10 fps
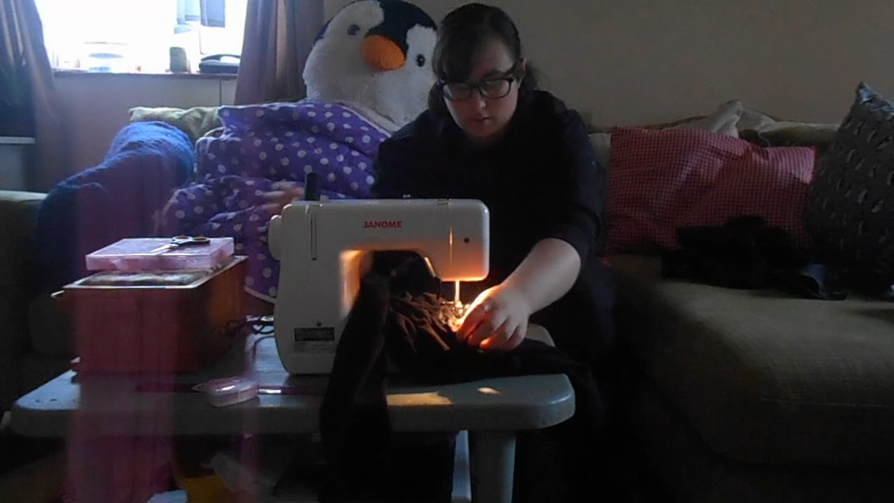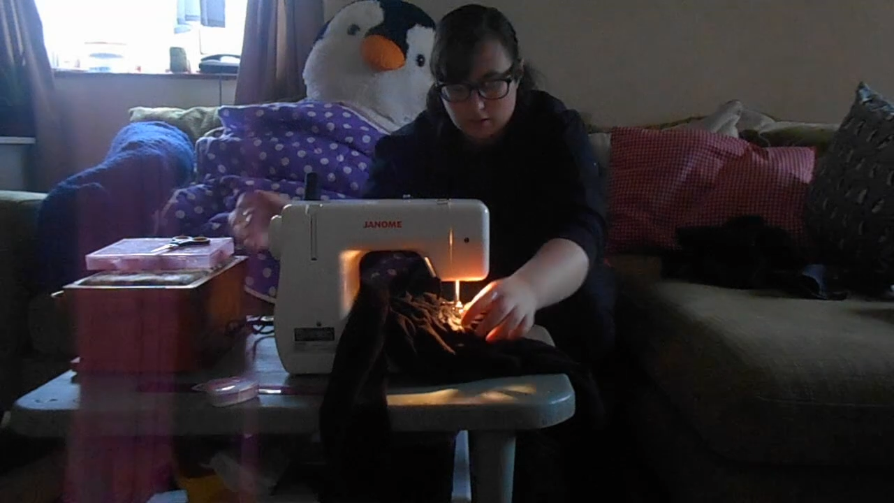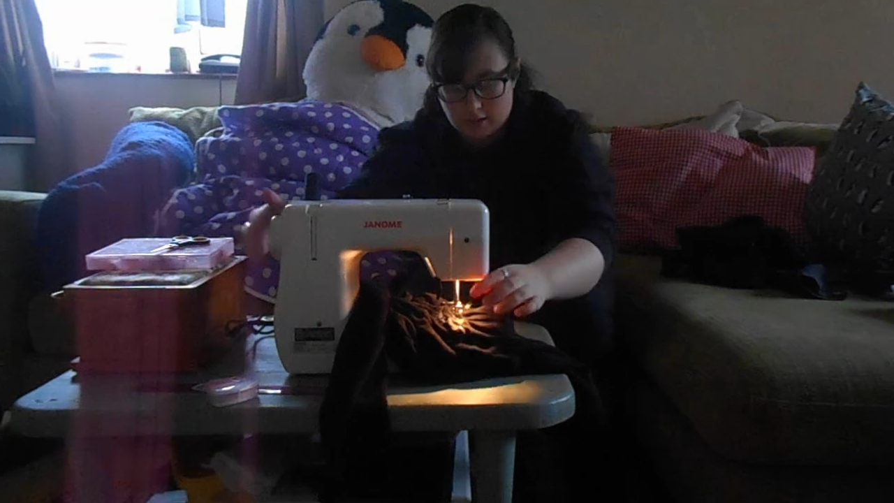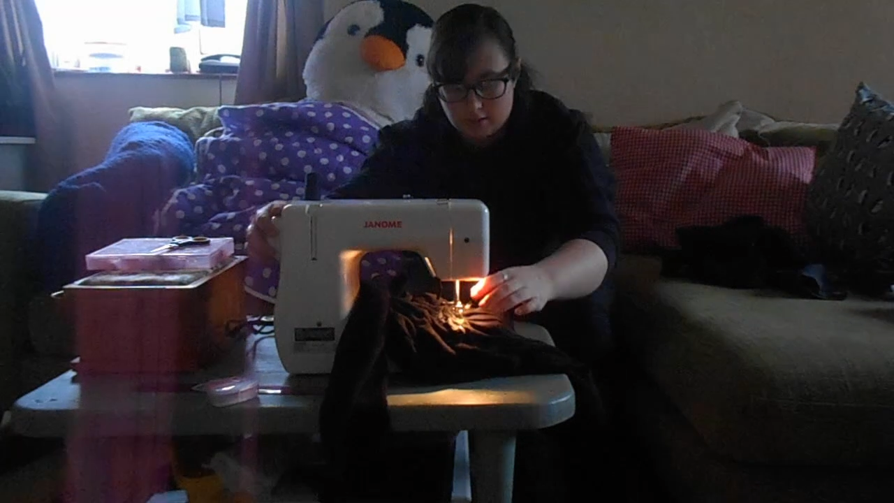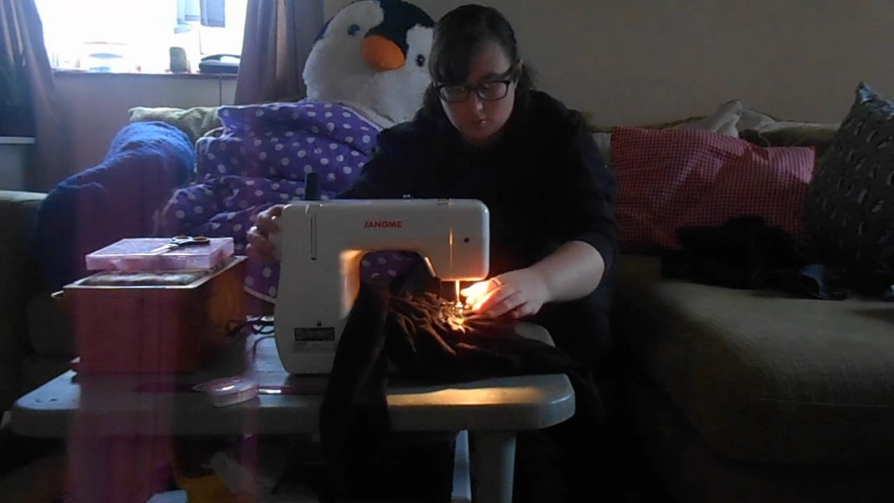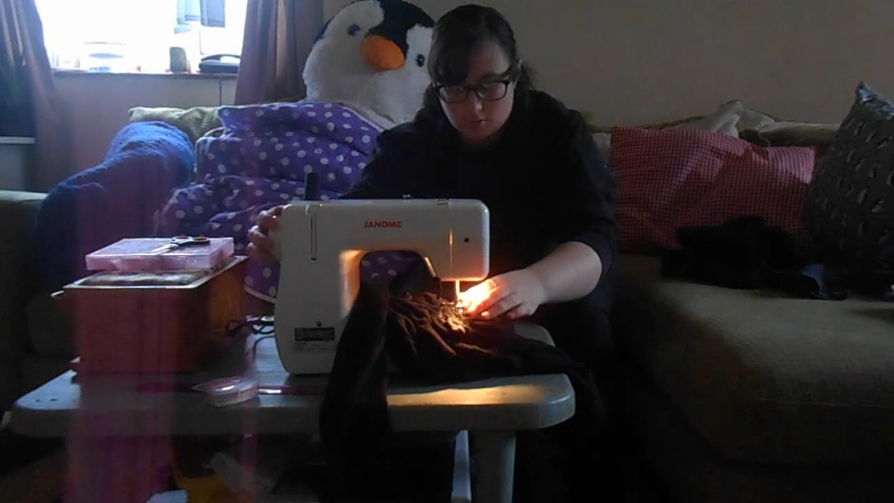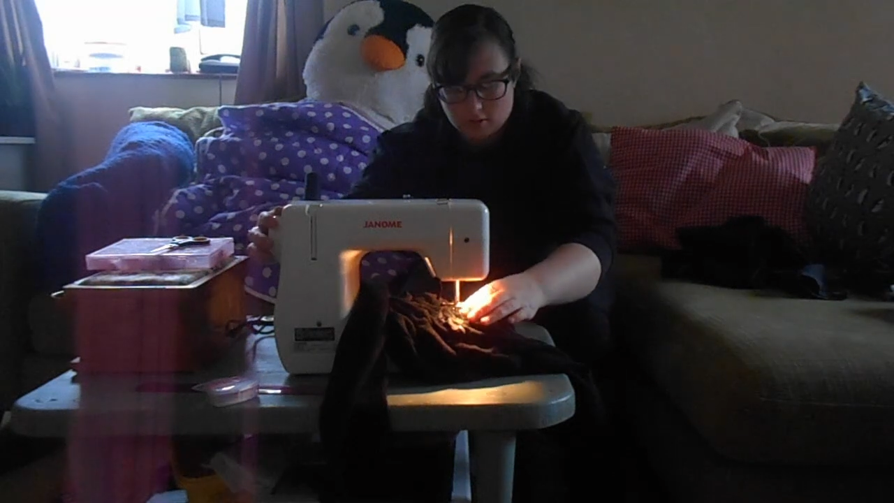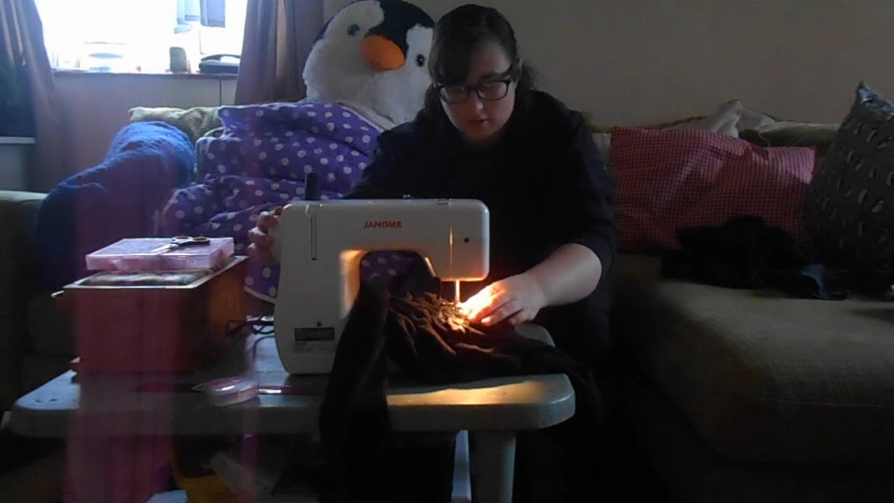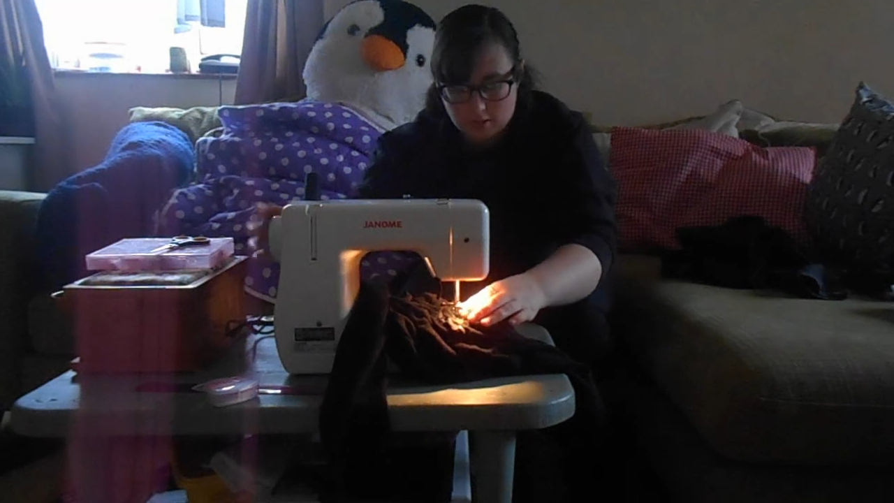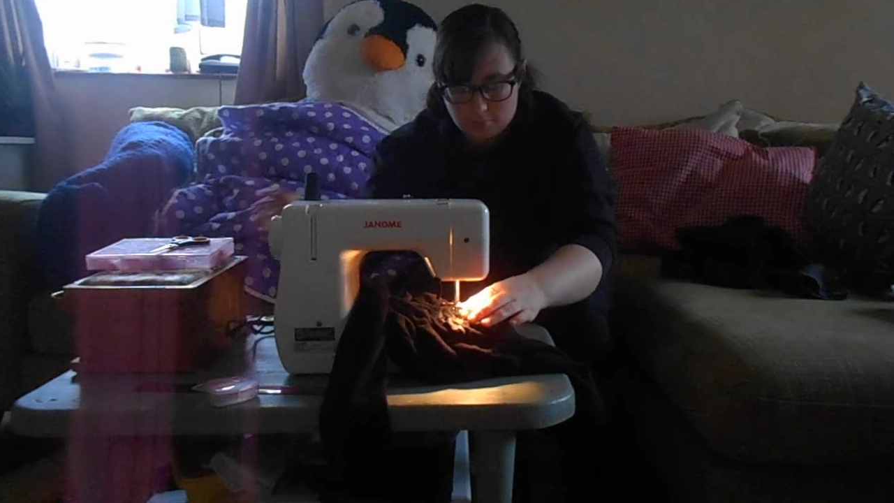Okay, so we're going
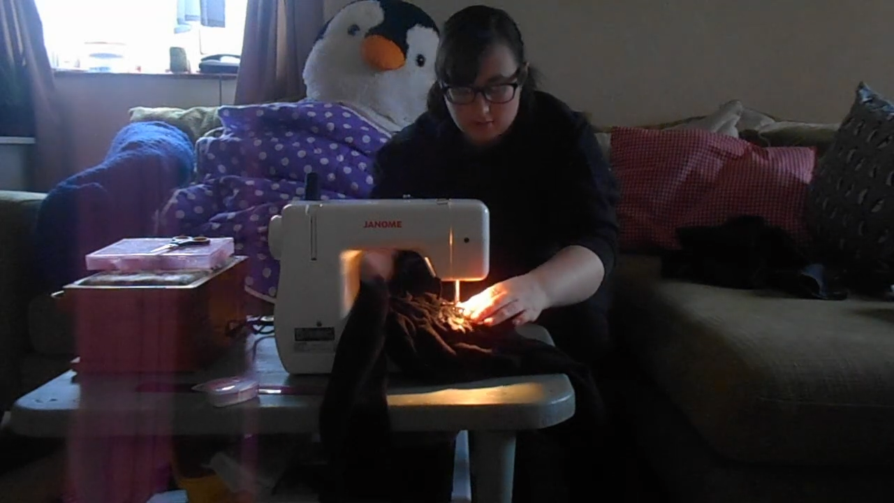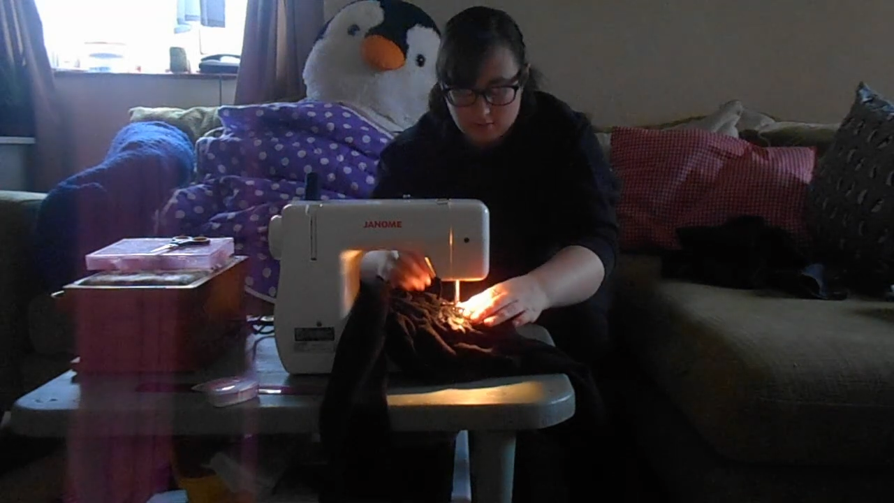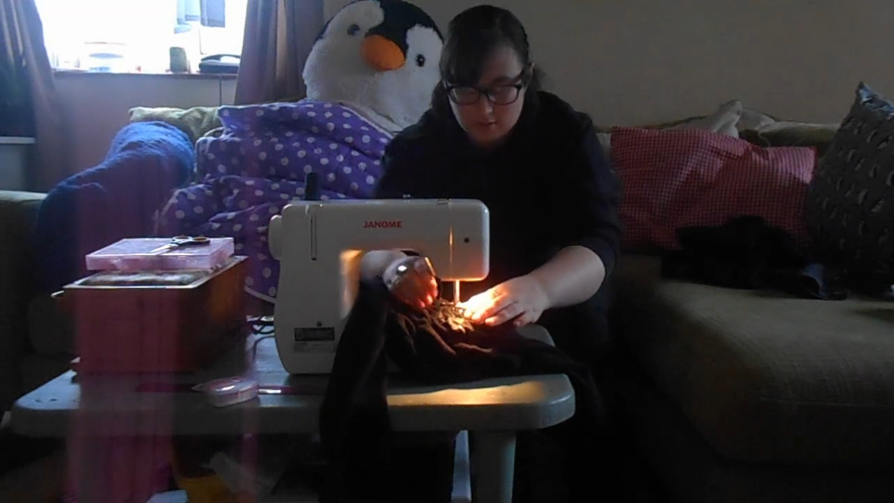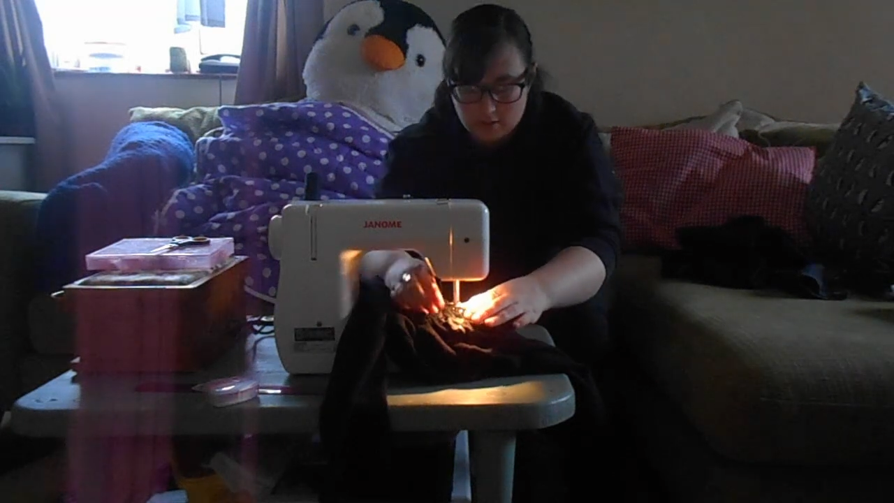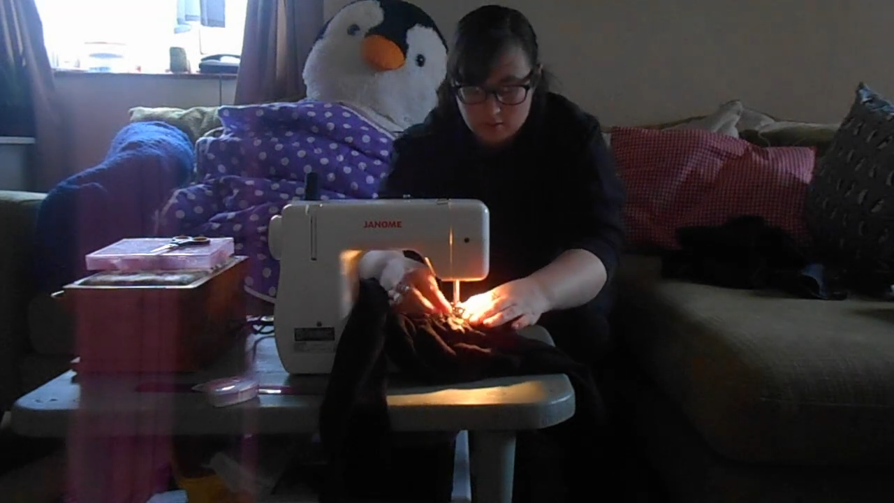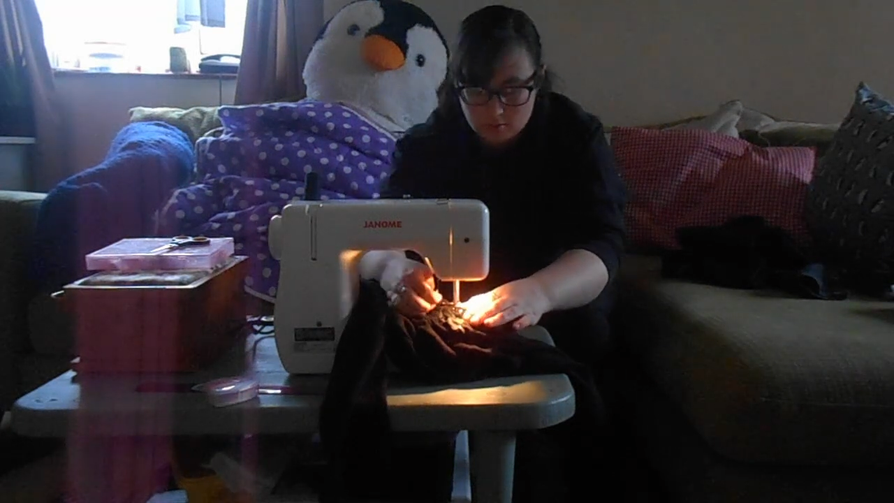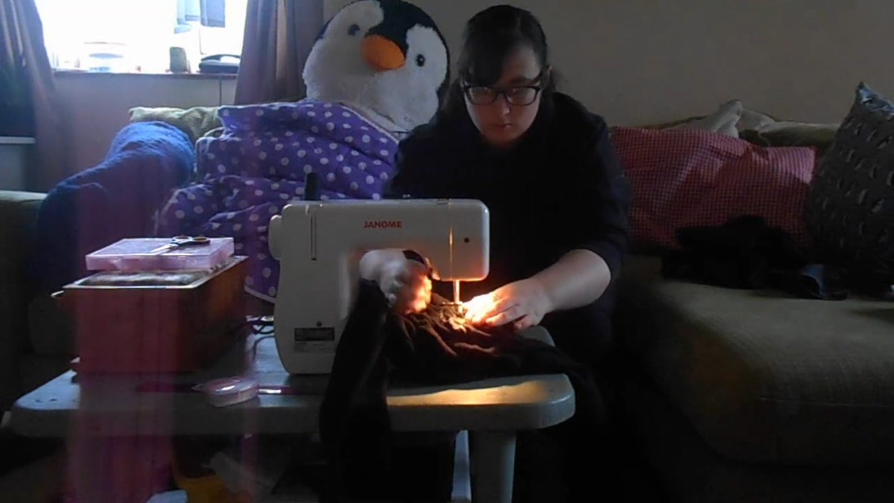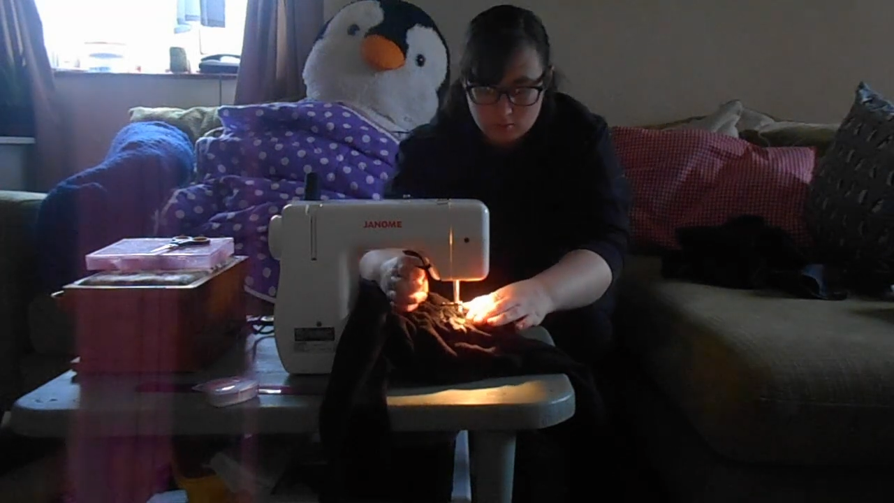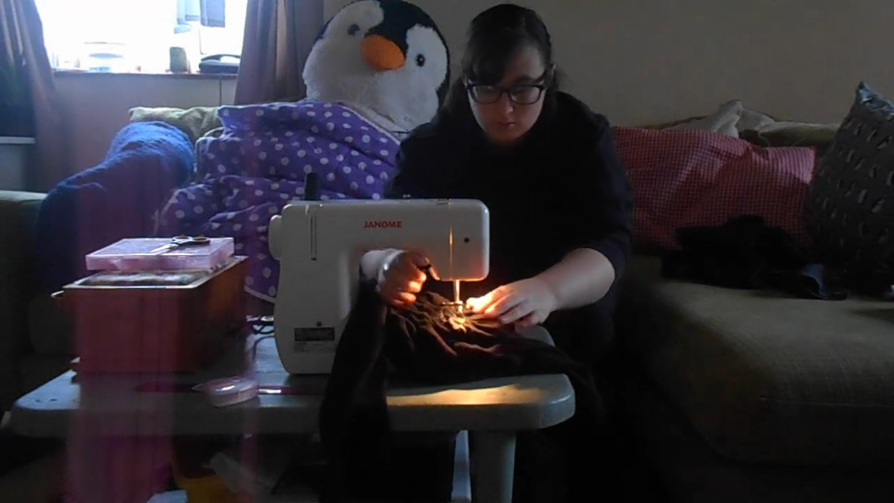to keep that down.